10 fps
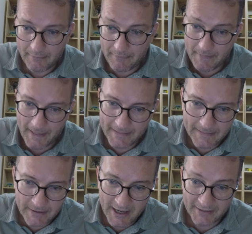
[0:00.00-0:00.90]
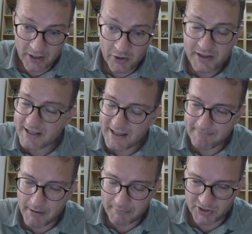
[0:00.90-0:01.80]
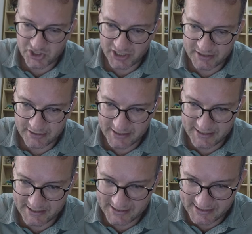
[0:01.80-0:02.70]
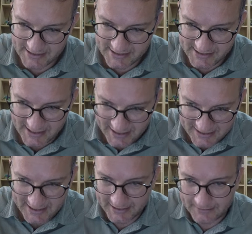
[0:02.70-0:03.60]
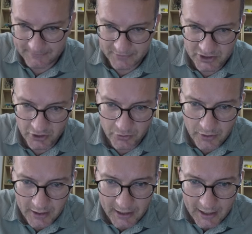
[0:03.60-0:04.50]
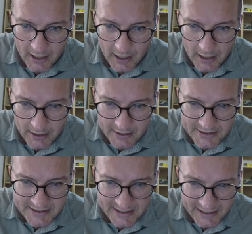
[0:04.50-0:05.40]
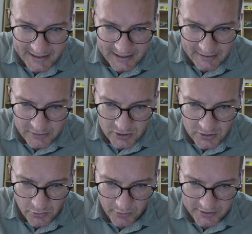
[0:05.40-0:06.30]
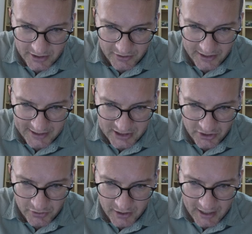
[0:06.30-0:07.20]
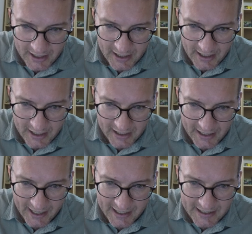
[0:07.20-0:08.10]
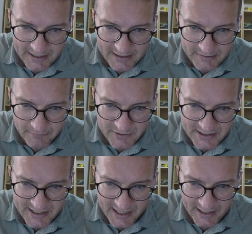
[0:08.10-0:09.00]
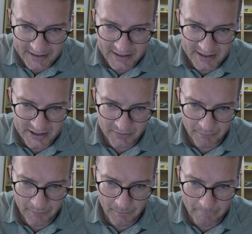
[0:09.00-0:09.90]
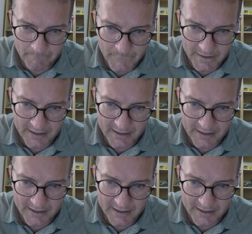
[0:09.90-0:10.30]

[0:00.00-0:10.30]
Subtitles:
yeah, the only thing they publish here is this thing. So, second link to us. Okay, so can I say that there's a big